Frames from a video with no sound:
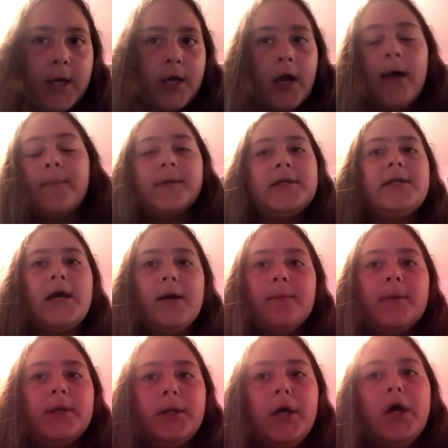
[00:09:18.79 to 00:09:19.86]
comment
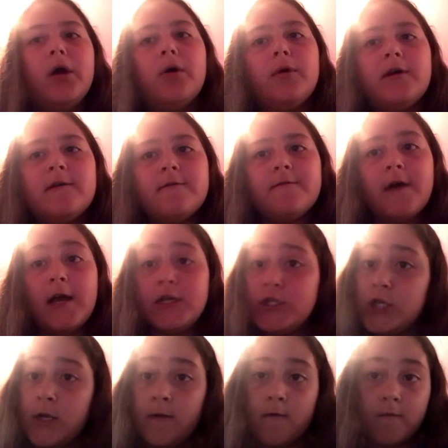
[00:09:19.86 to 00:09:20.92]
down below if I
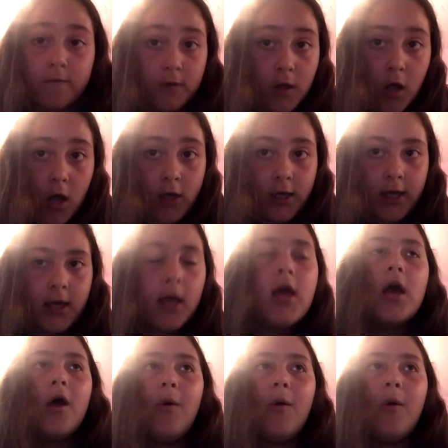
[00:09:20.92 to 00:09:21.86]
should vlog it.